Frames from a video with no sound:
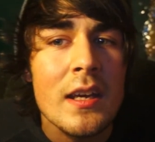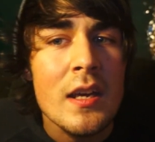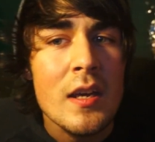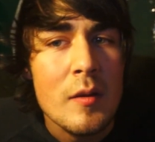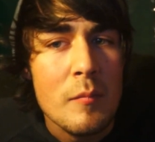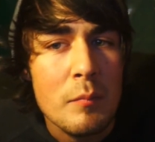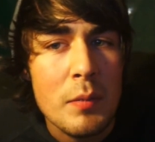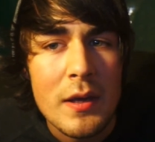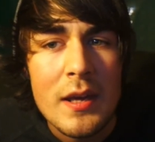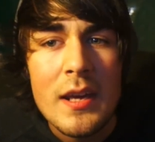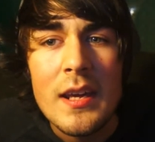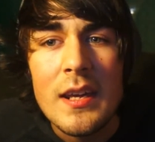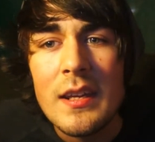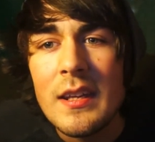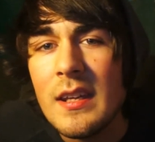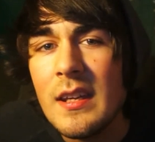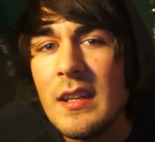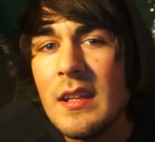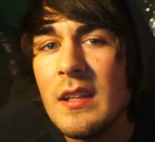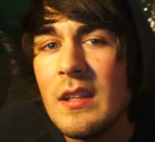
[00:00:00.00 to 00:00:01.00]

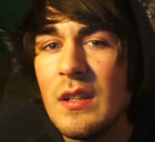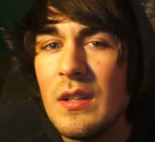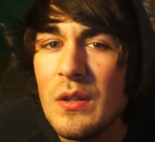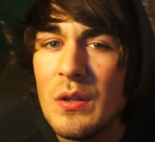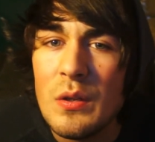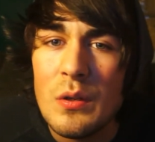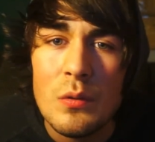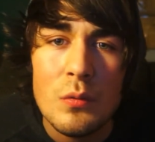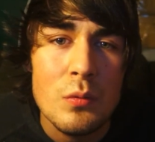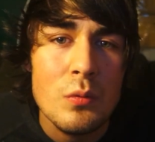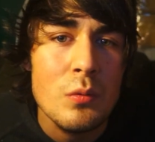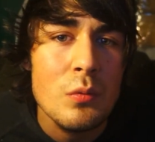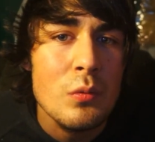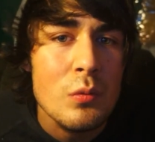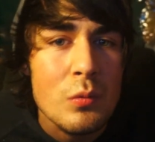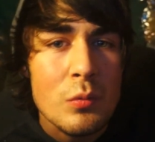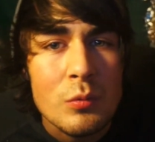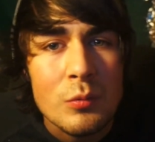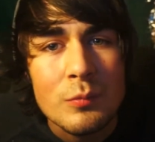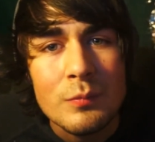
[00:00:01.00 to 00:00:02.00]
Begging
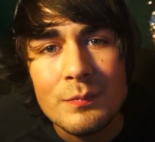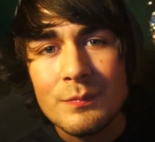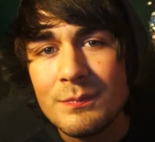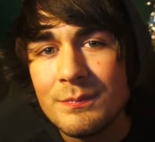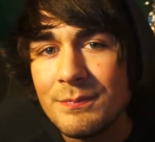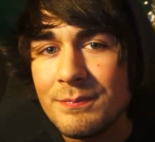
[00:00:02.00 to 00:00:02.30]
you.